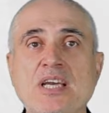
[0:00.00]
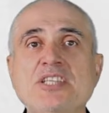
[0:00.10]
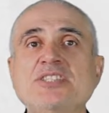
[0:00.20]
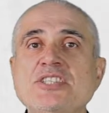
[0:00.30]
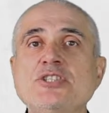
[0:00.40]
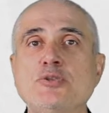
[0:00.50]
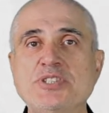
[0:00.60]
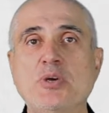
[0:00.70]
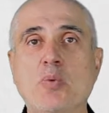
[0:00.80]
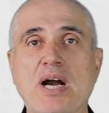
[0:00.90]
It is easy to
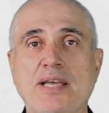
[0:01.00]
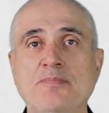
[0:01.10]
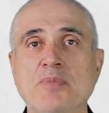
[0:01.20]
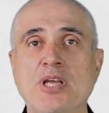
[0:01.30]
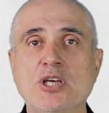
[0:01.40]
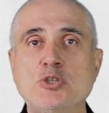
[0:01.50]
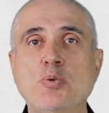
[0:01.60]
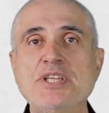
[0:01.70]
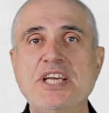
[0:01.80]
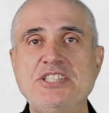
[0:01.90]
see why.
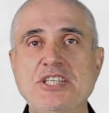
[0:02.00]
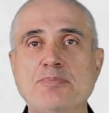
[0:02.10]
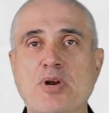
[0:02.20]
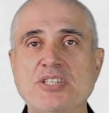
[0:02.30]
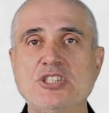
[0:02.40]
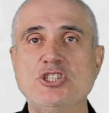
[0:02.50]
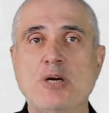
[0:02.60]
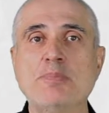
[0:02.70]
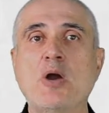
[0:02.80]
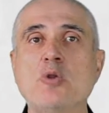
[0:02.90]
2018 prices
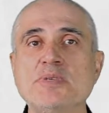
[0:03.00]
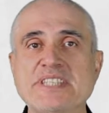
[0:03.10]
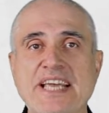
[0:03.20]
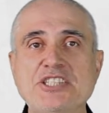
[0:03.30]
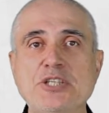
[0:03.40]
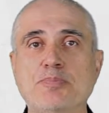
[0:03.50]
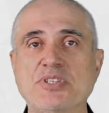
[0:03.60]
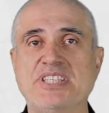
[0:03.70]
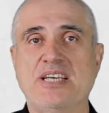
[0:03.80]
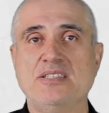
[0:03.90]
jumped by almost
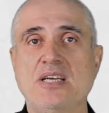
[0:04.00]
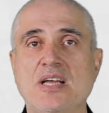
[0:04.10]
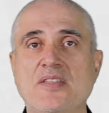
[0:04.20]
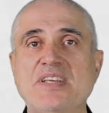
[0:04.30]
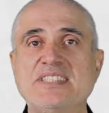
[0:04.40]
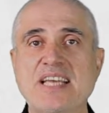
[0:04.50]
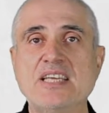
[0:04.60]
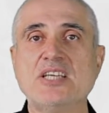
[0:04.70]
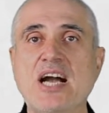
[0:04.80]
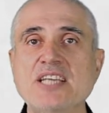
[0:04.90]
18%, the
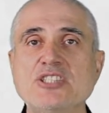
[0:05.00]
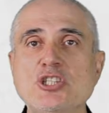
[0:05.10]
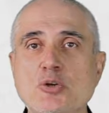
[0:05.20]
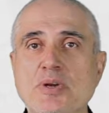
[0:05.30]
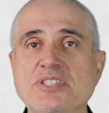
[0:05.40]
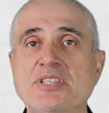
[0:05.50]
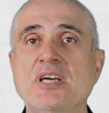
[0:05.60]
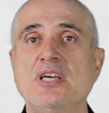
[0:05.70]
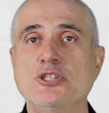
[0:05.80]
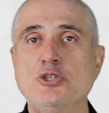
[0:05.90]
second highest increase
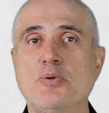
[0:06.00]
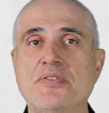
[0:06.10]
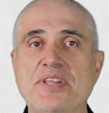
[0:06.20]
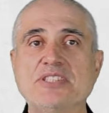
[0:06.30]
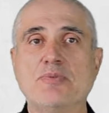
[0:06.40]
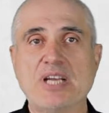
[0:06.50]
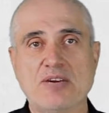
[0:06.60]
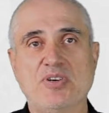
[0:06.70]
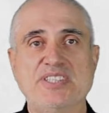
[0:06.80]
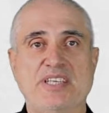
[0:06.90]
during this
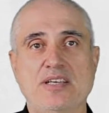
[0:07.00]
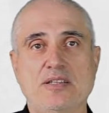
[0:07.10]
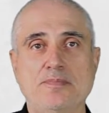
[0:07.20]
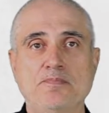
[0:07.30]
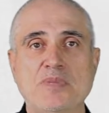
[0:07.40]
recovery cycle.